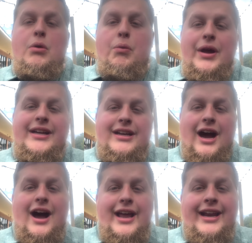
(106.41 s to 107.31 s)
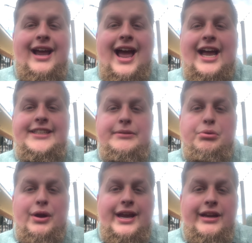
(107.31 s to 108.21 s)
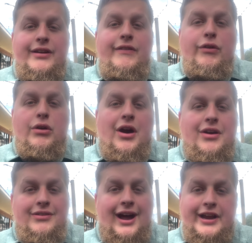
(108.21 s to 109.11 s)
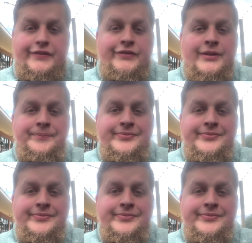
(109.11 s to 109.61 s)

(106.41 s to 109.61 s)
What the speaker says: what God has in plan for our life.